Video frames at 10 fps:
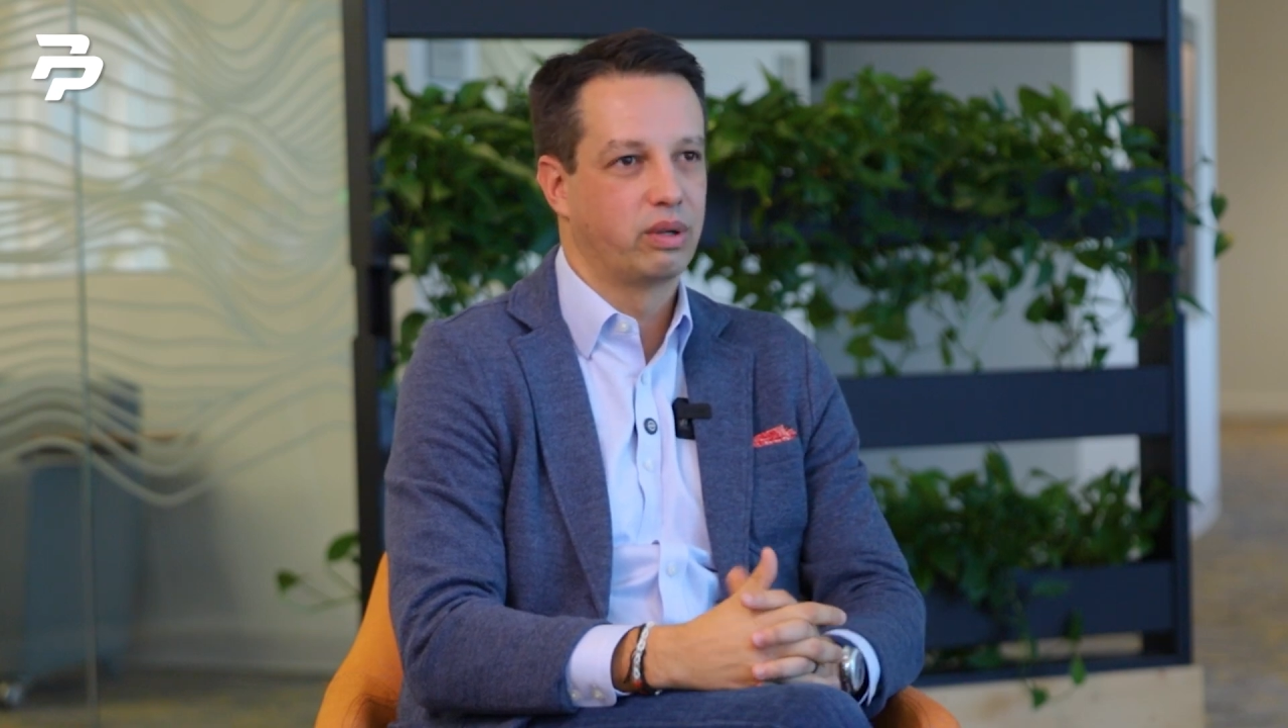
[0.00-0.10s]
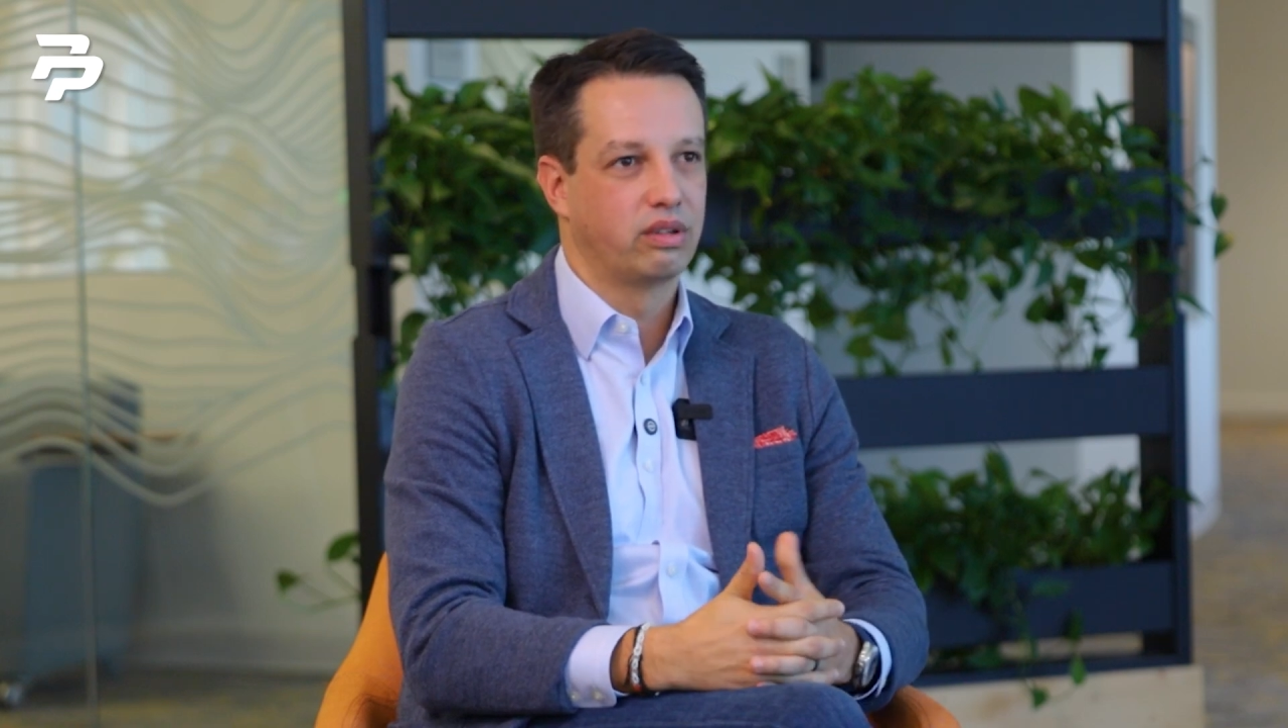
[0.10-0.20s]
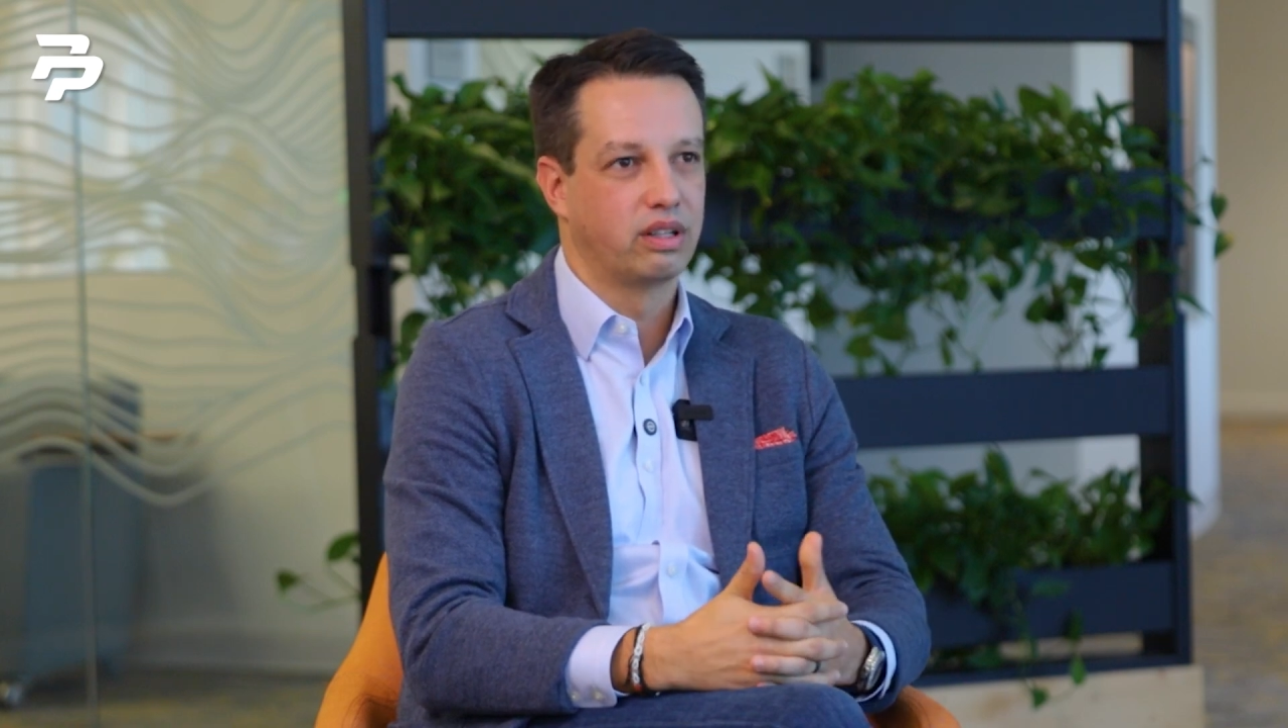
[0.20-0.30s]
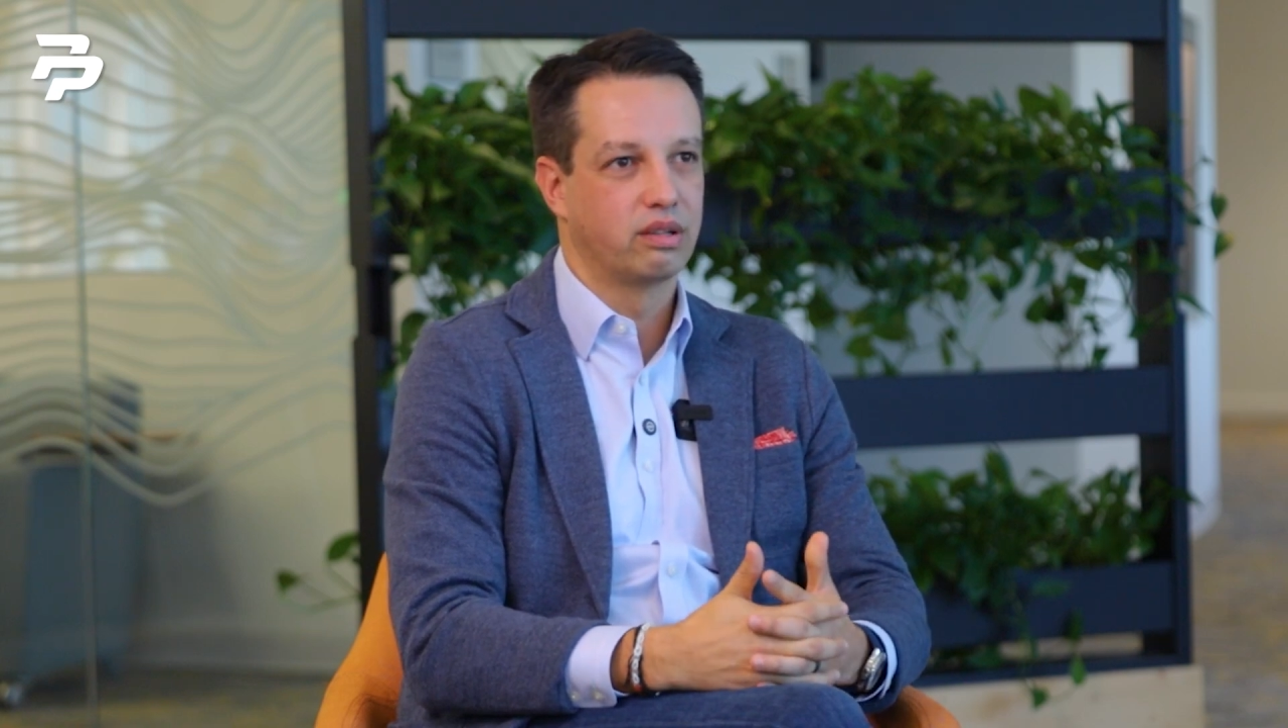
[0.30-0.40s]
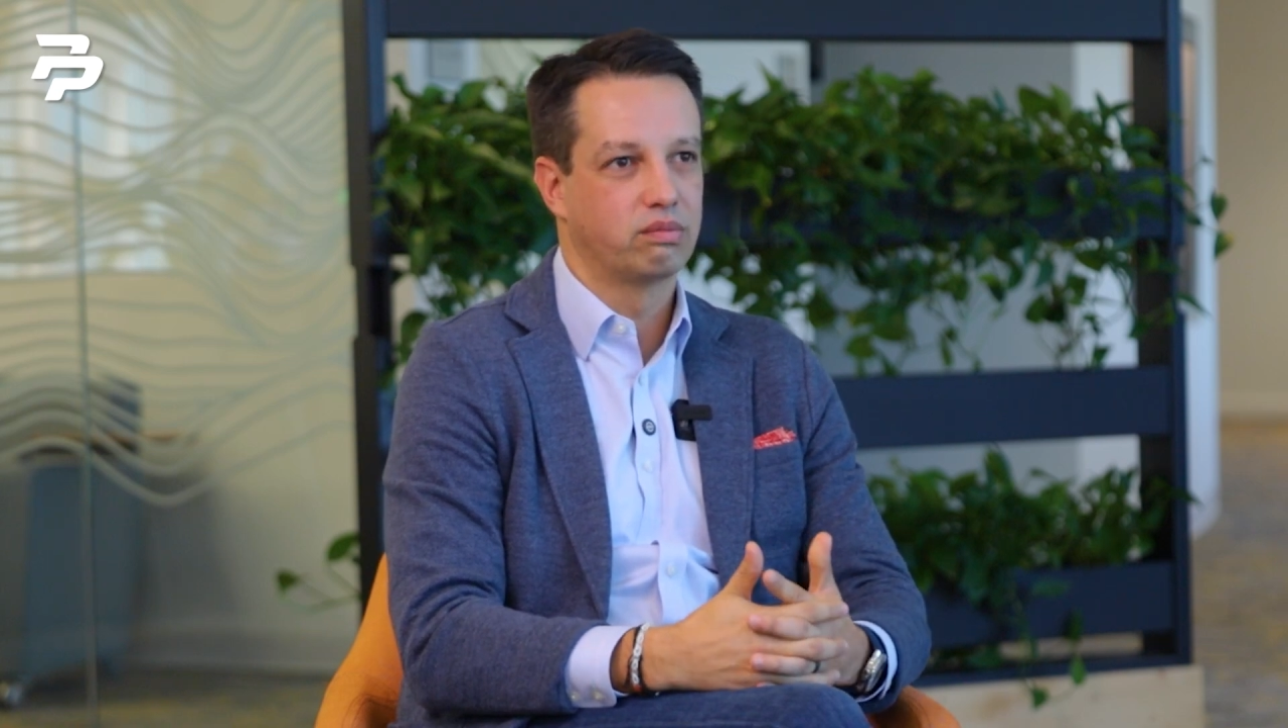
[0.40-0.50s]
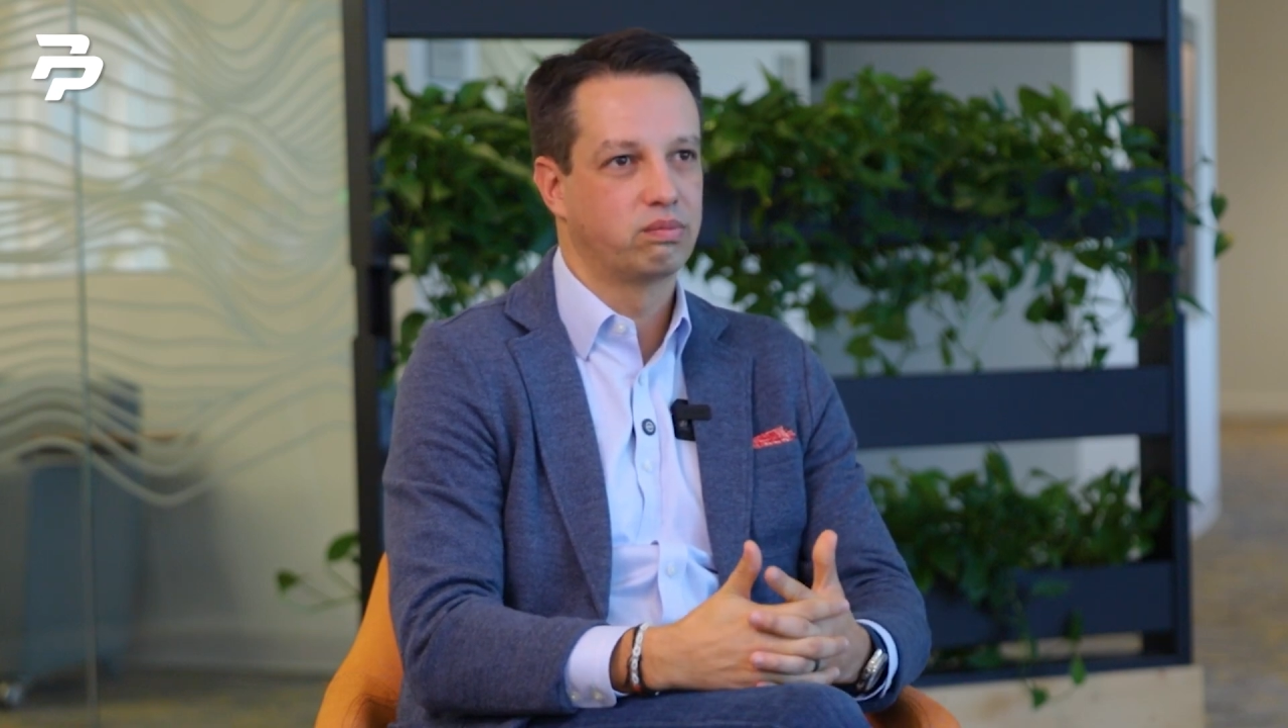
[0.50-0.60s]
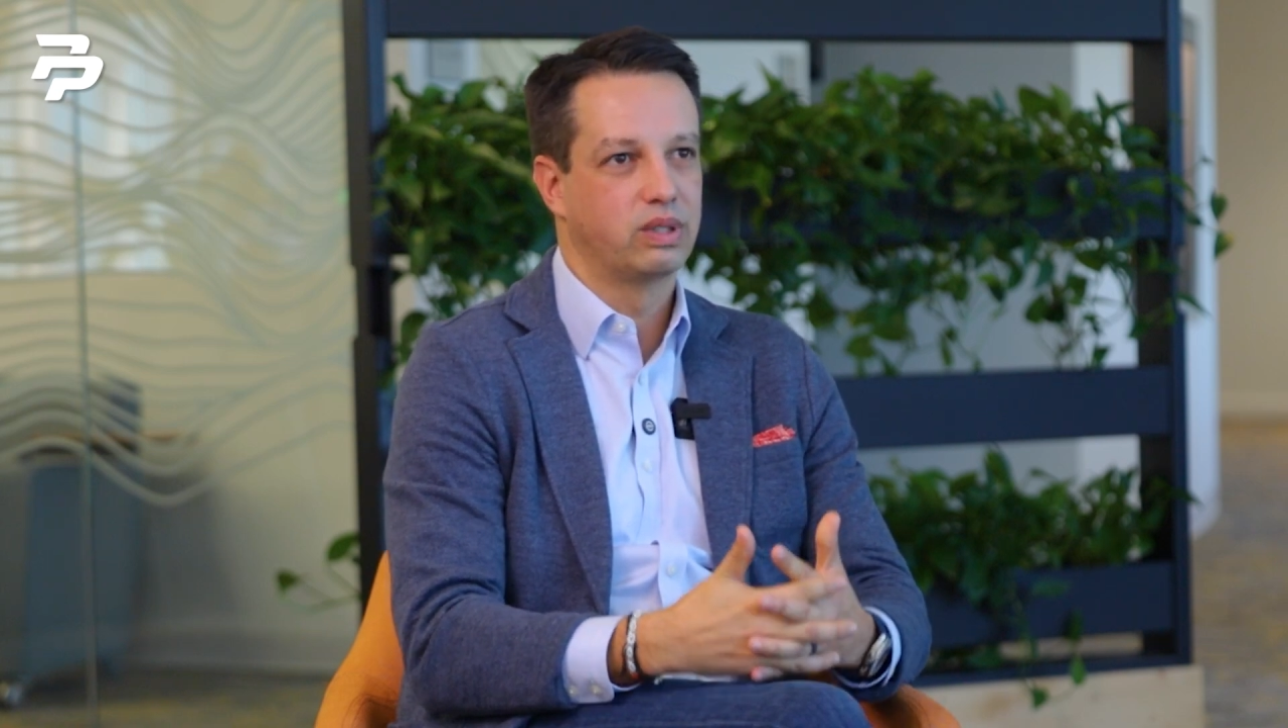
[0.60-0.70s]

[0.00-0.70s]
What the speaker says: been